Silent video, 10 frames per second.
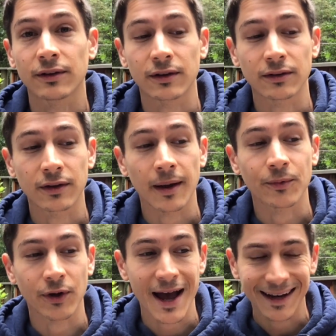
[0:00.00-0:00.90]
I stopped
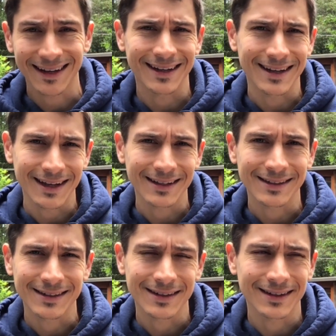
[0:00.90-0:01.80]
reacting
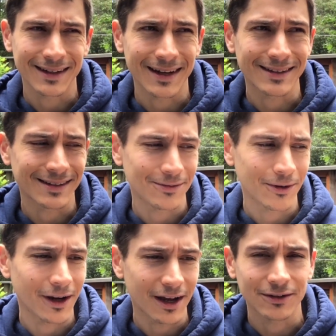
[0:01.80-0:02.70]
against a
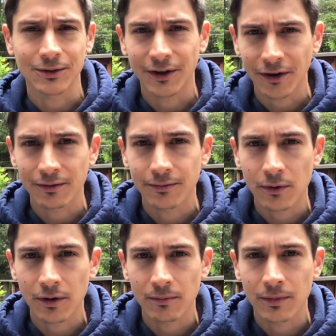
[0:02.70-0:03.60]
very exoteric
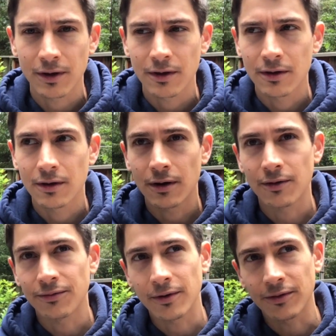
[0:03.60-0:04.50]
form
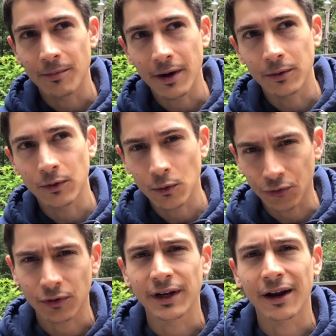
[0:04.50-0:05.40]
of my own
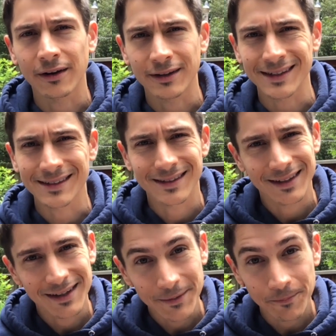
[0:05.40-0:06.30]
cultural inheritance,
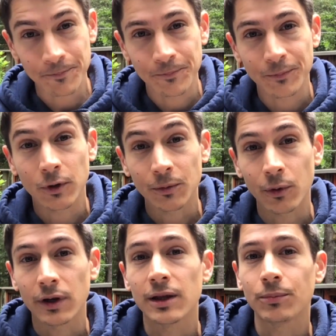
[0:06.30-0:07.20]
looked more
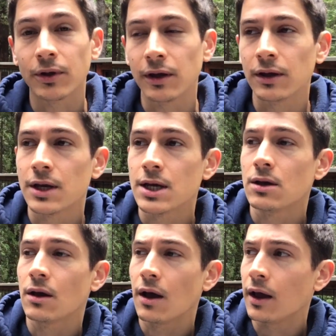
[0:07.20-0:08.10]
deeply,
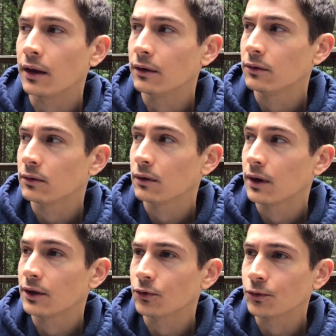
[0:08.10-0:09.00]
and
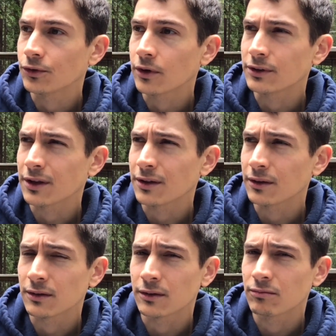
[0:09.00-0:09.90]
as a result, I
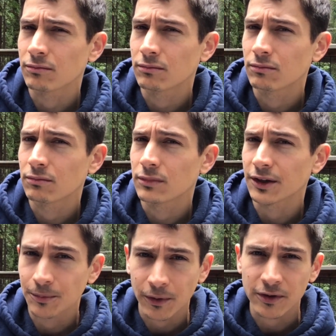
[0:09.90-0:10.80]
think,
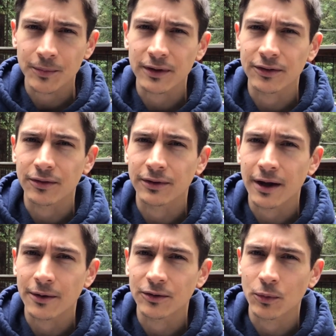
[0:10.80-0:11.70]
experience myself
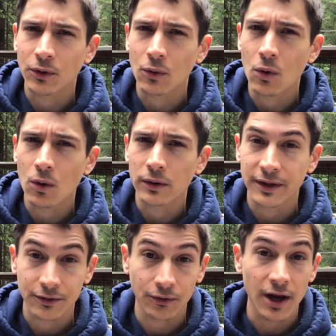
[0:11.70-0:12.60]
now as more whole and
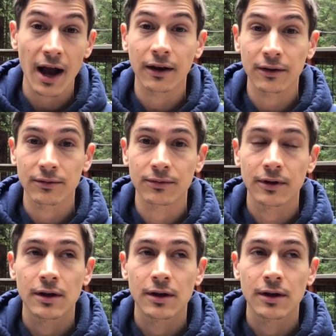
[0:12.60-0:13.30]
less reactive,